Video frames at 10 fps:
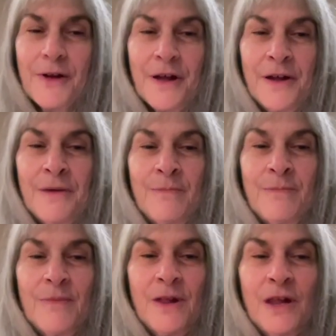
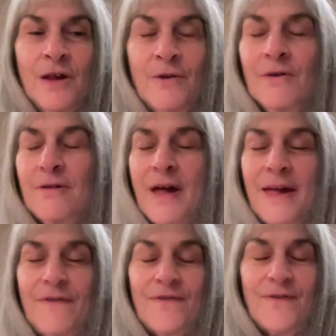come your
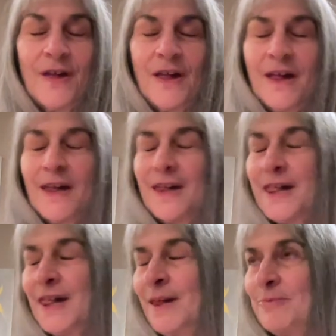life
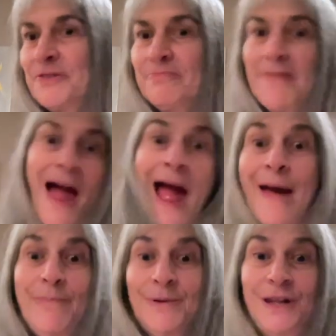keeps
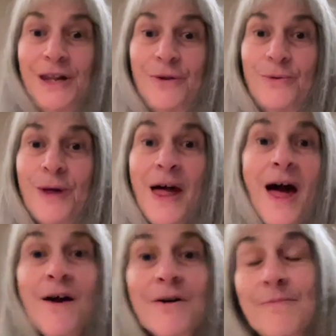happening to you?
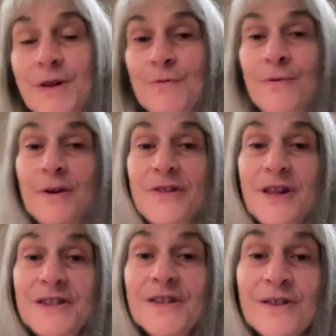How come your world
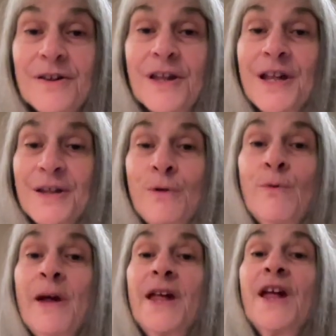doesn't look the
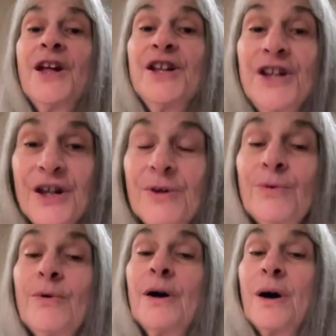way
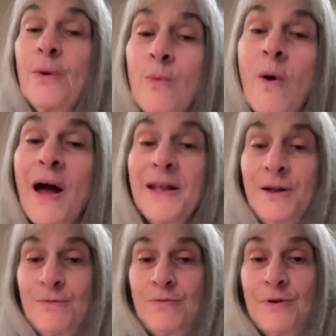you want
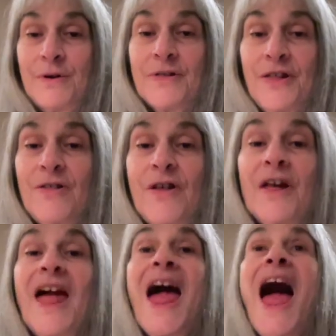your world to
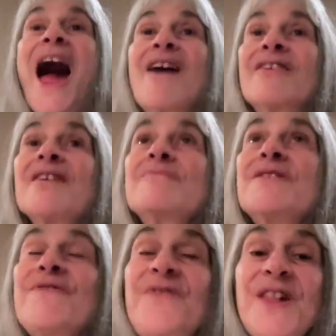look? How come
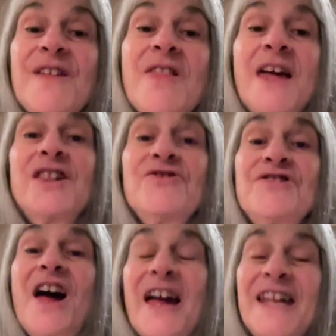you feel like you're
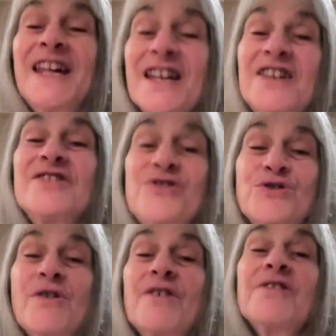not in
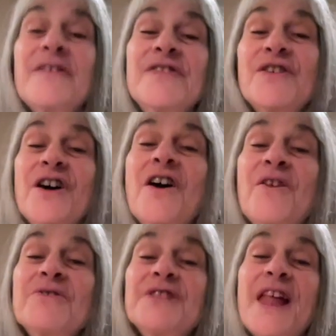control of your
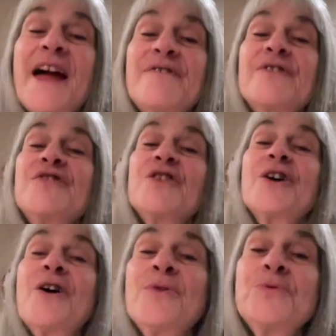own life, of
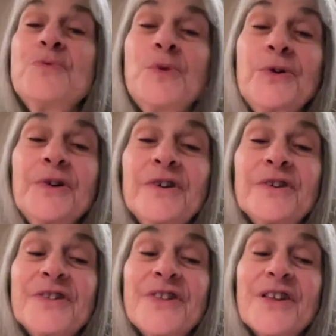your own
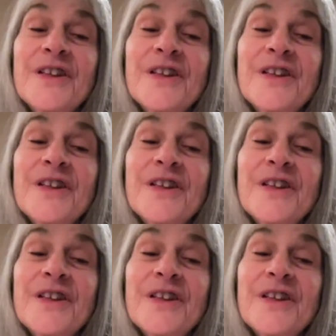world?